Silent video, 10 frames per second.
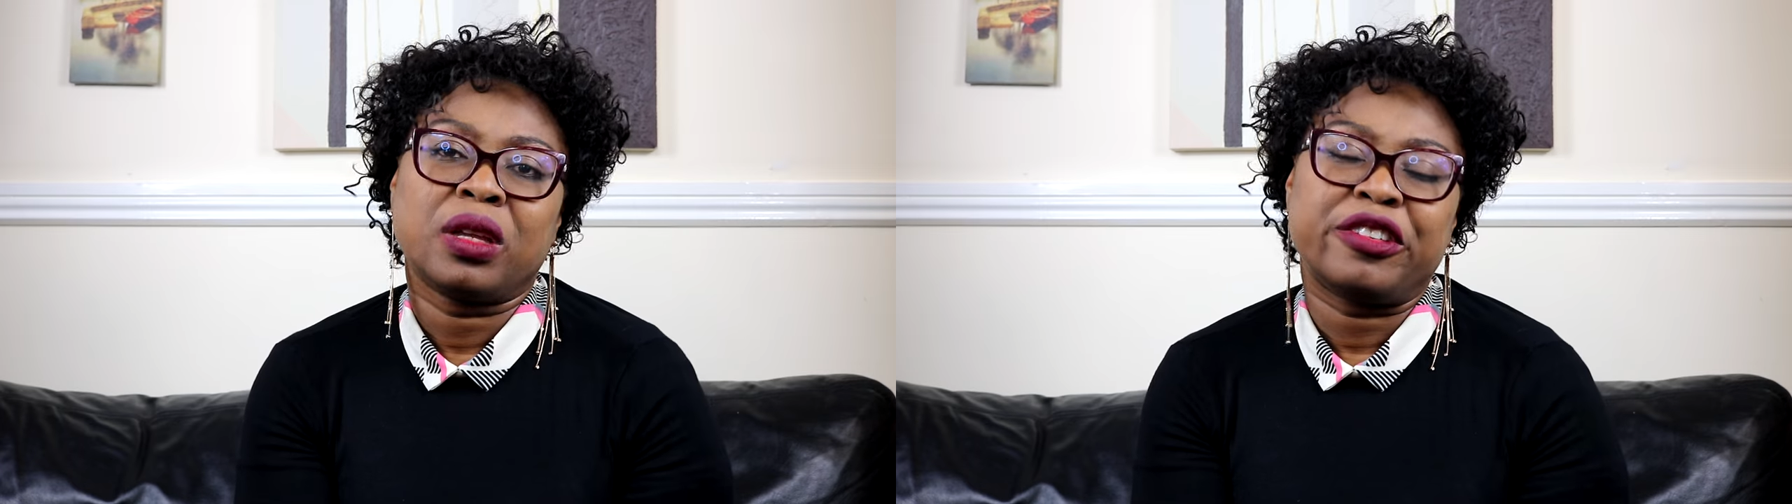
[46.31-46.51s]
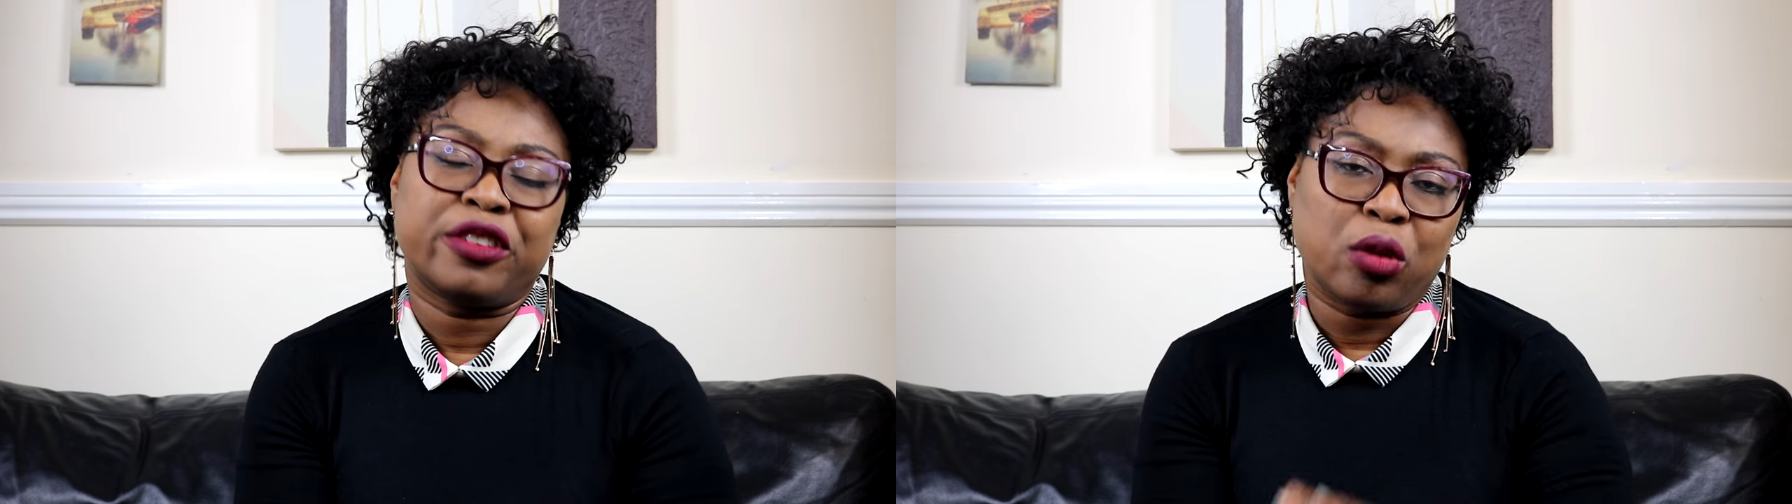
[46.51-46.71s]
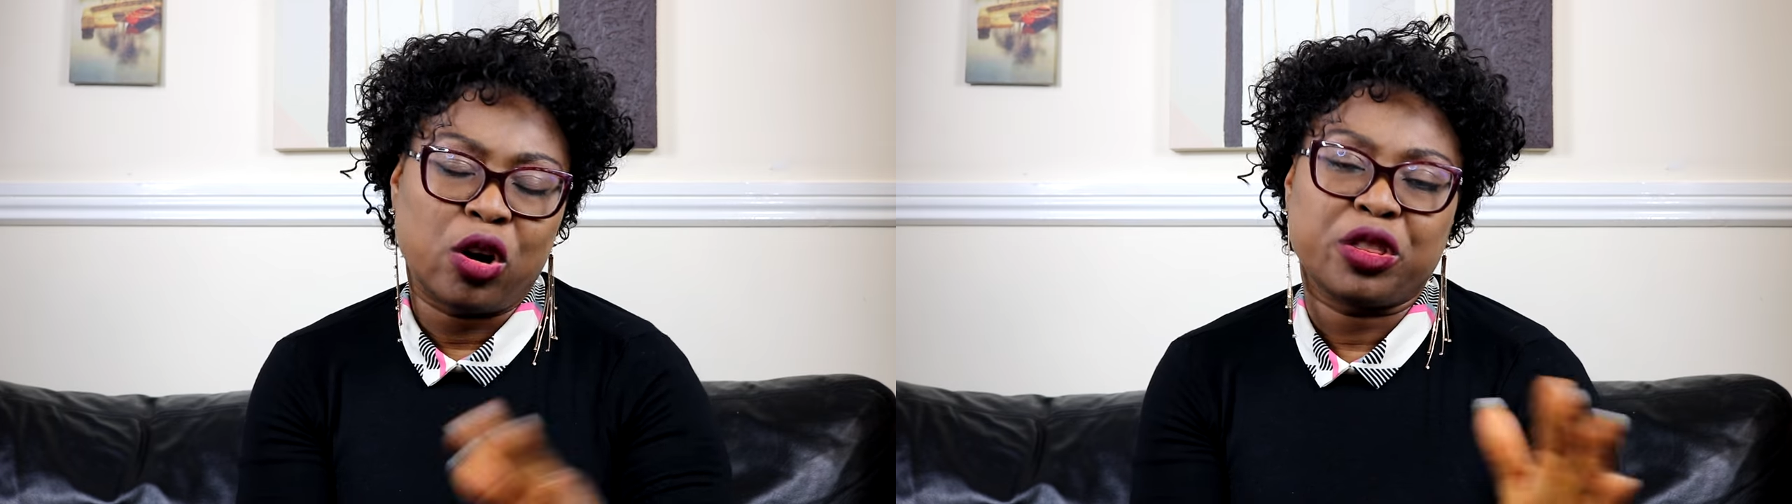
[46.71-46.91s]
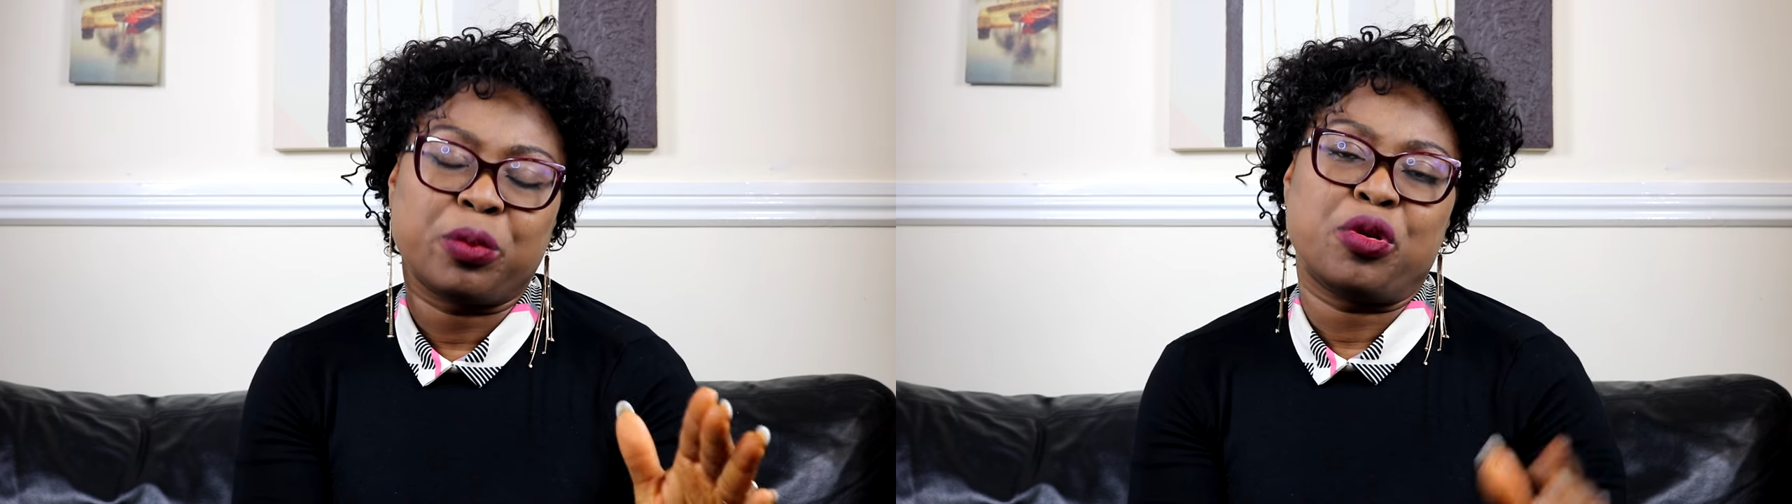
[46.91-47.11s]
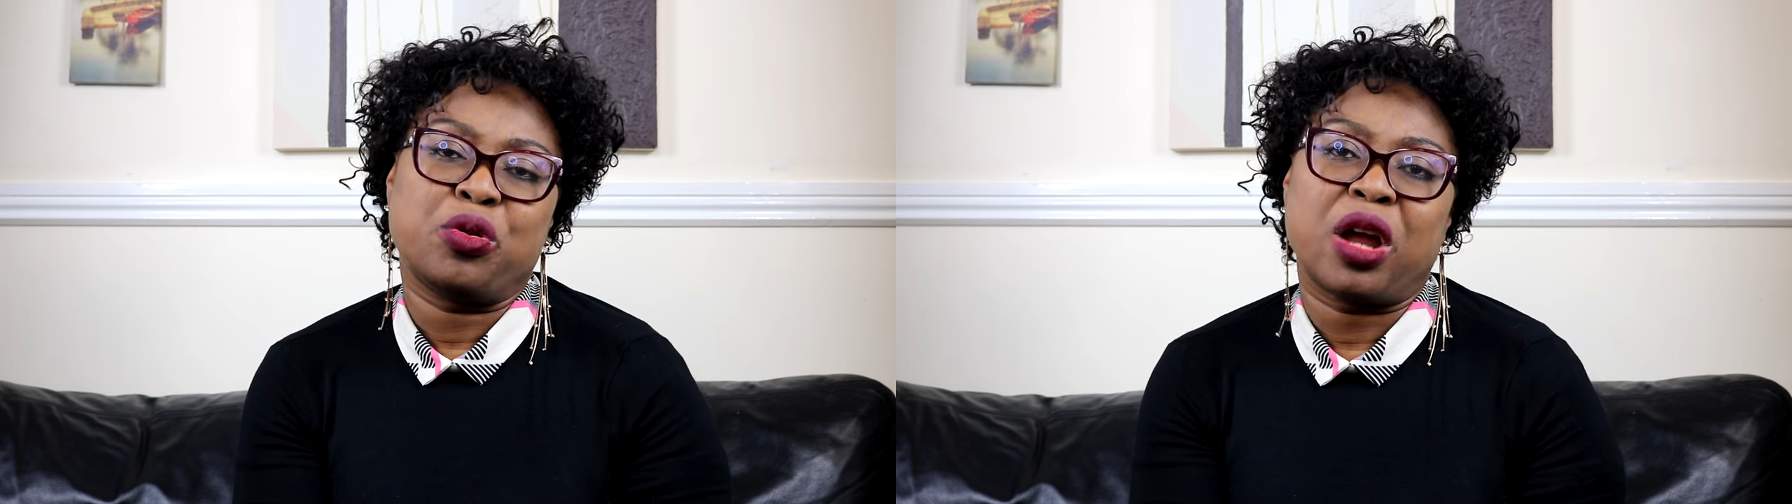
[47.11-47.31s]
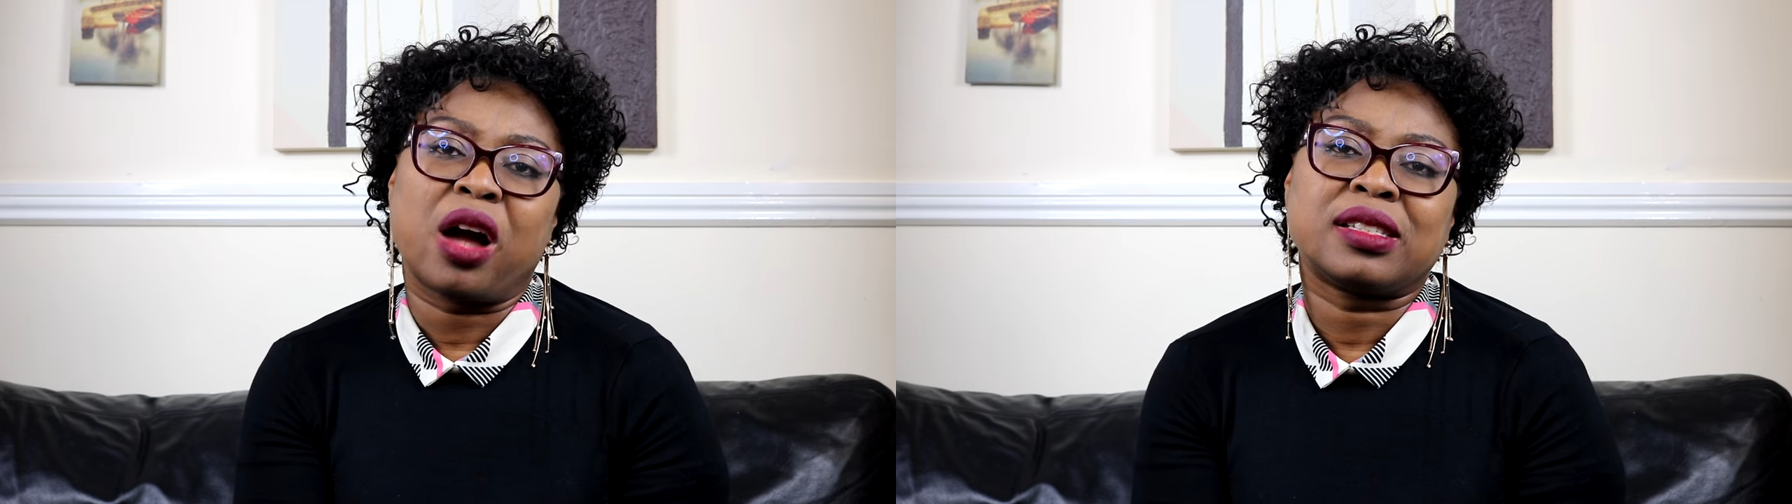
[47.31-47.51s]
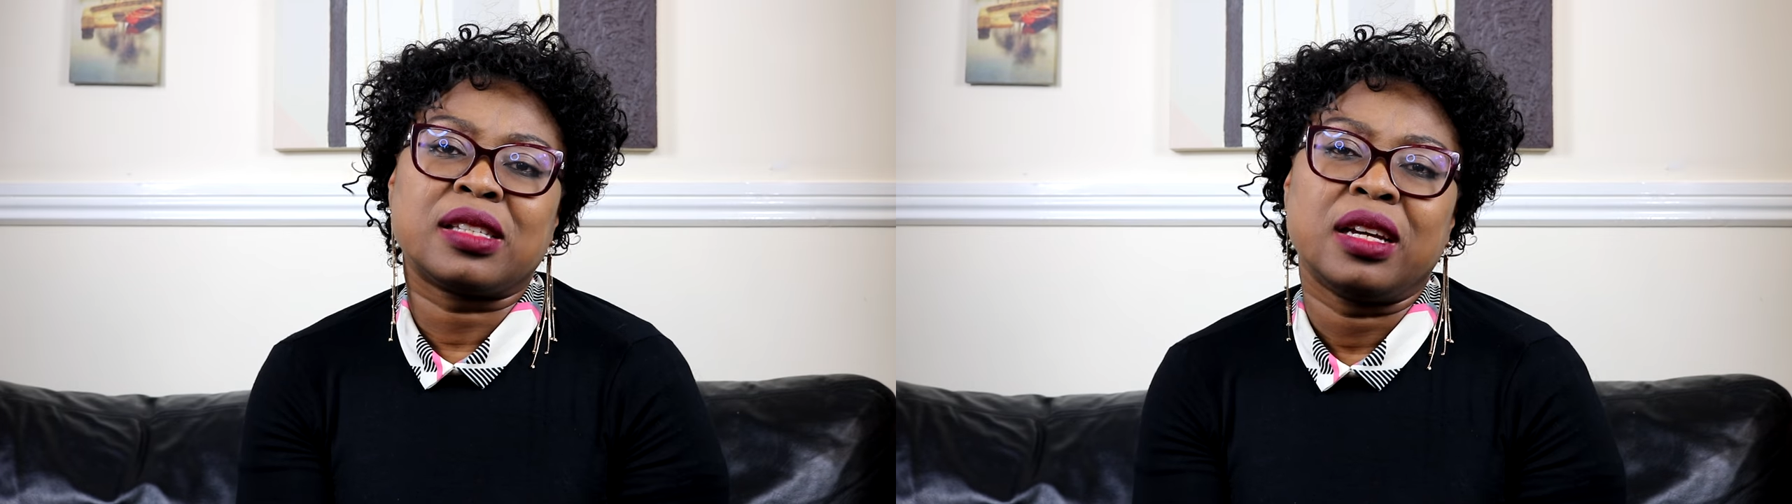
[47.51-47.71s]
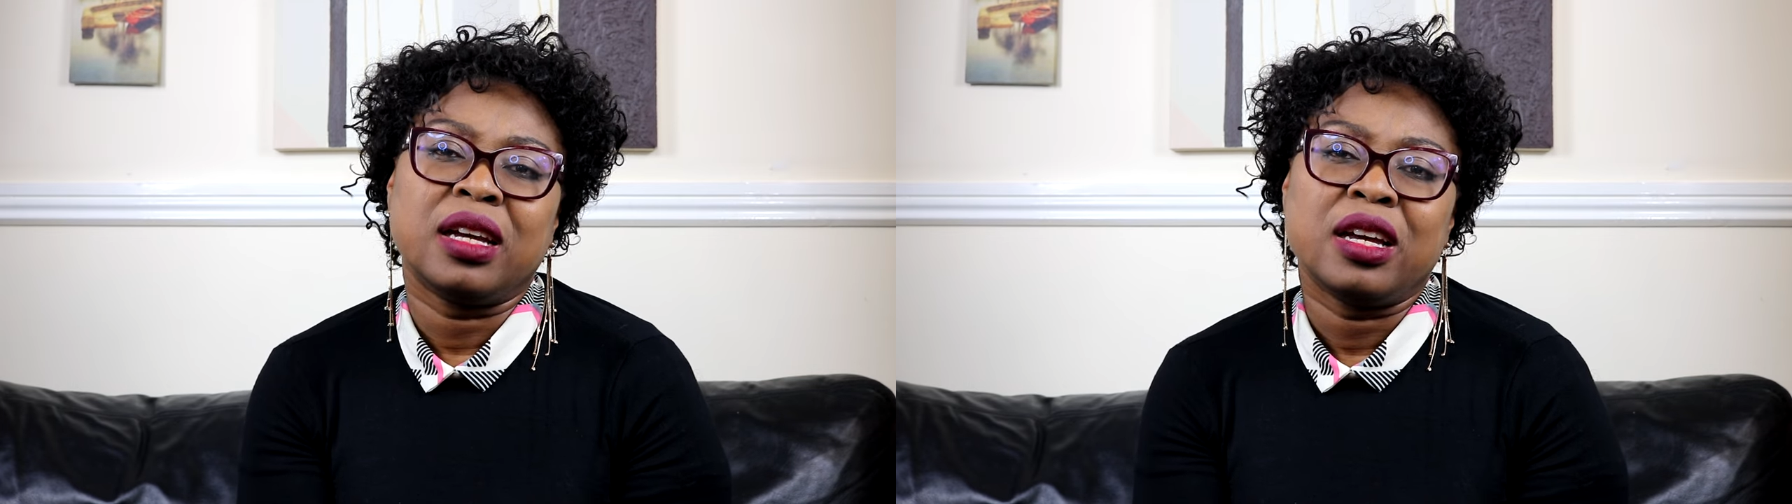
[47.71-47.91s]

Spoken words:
from other products,